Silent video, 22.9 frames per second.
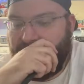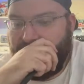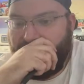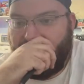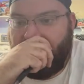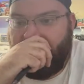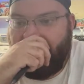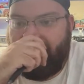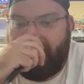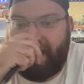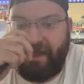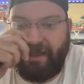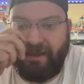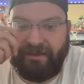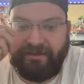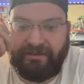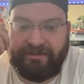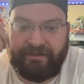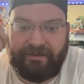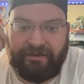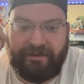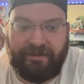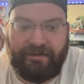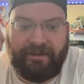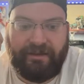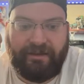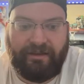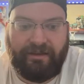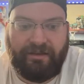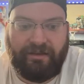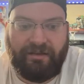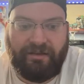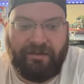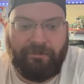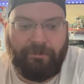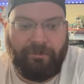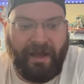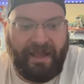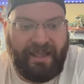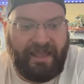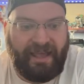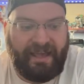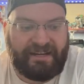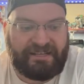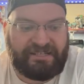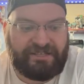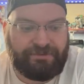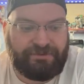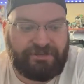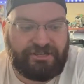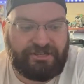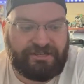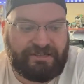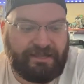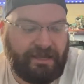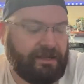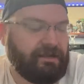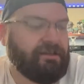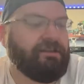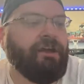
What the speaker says: And my ex was just like,